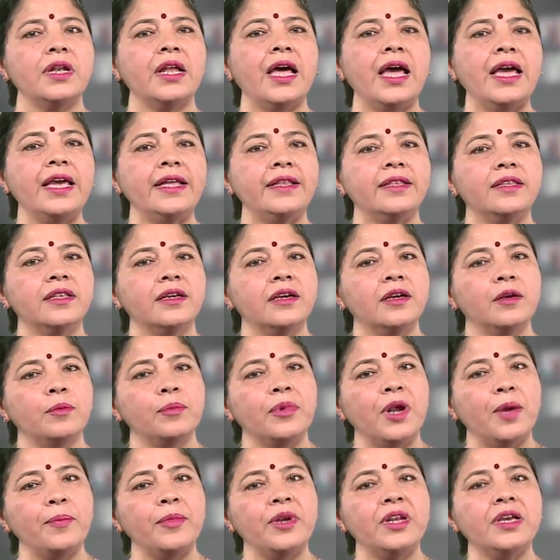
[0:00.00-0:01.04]
like the
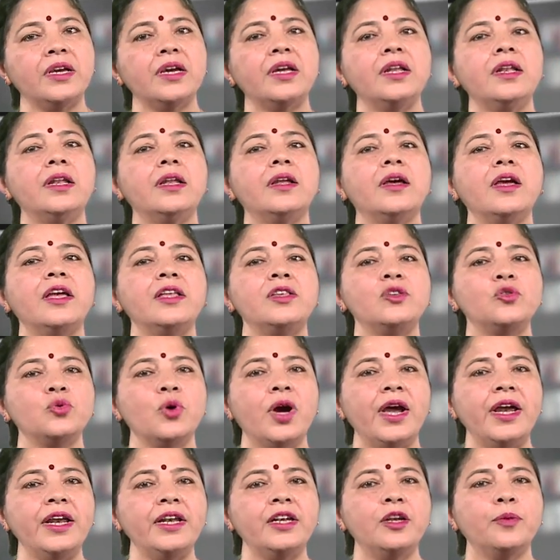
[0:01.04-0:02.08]
Brahminical
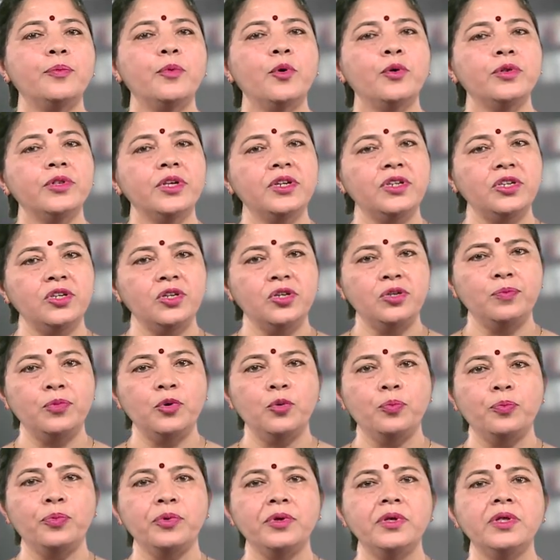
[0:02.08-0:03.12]
enjoined upon the
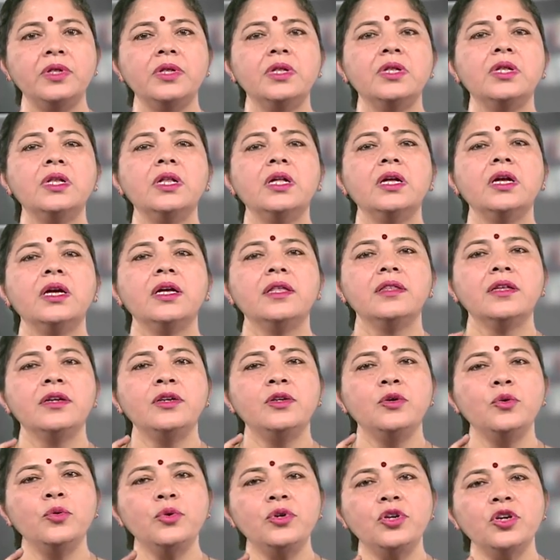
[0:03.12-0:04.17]
pupil the
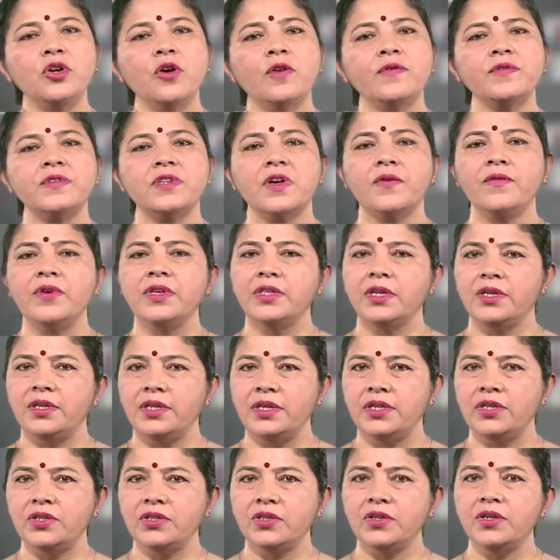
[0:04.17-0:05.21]
duty of serving the
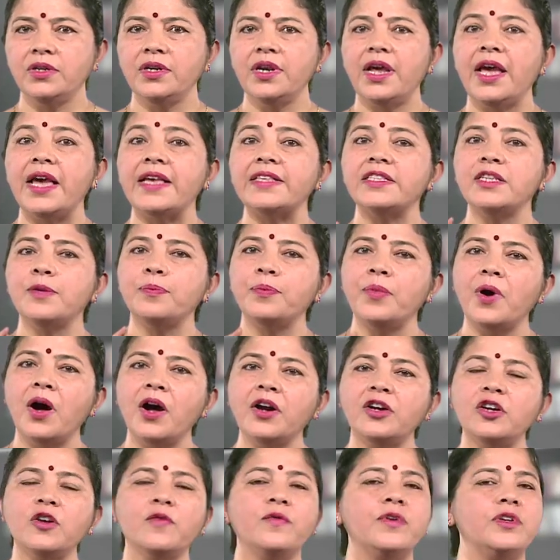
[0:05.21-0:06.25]
teacher as a
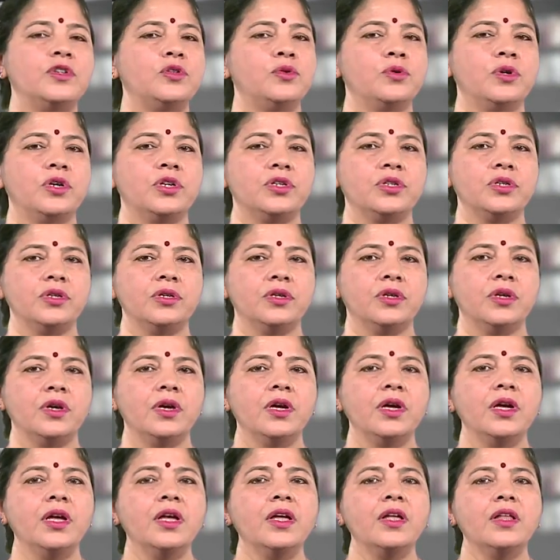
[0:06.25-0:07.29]
part of education.
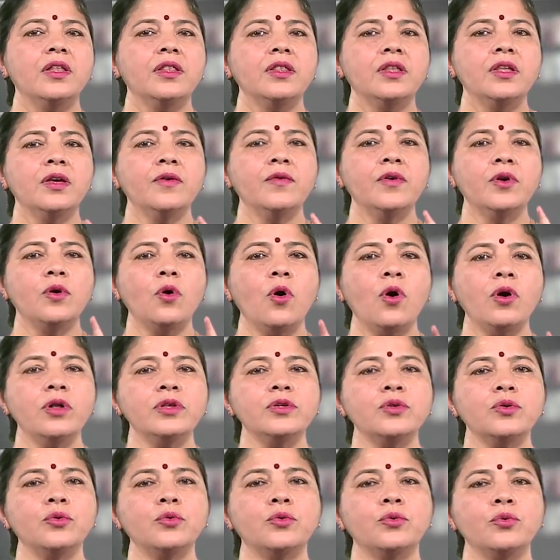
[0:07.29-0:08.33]
There were
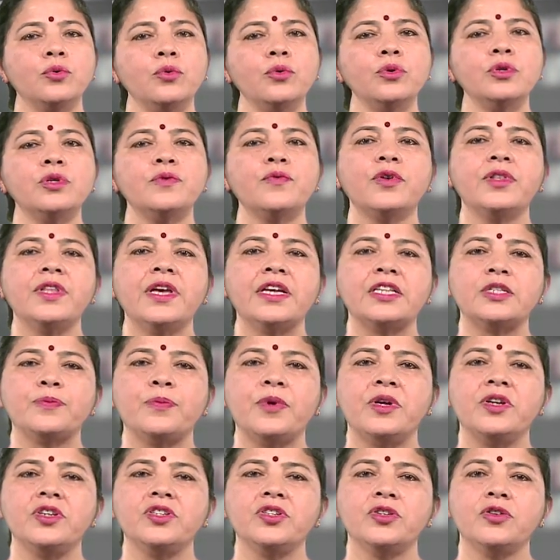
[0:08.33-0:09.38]
also rules for the
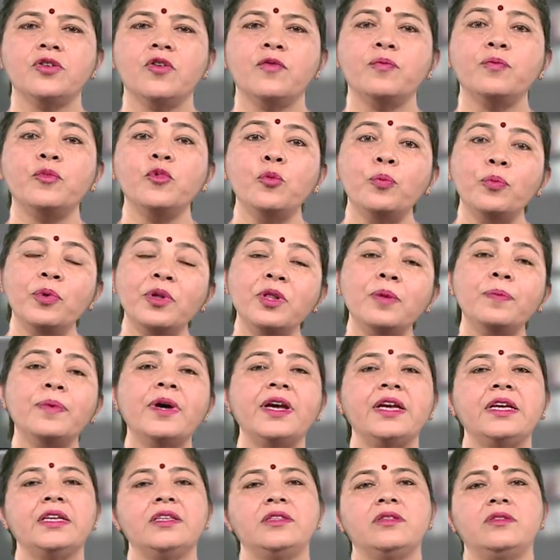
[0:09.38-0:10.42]
expulsion of pupil
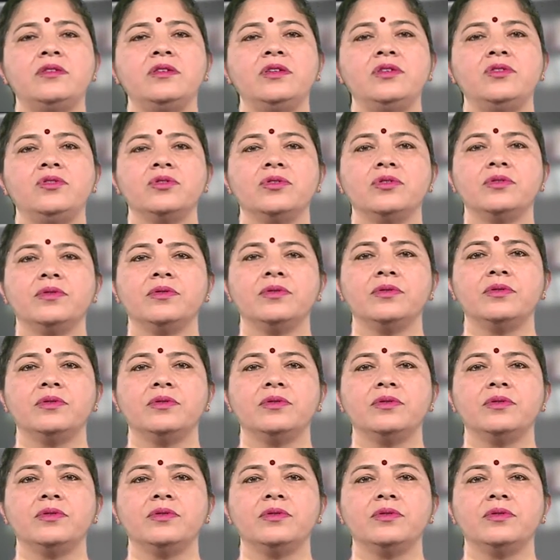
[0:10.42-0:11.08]
by his teacher.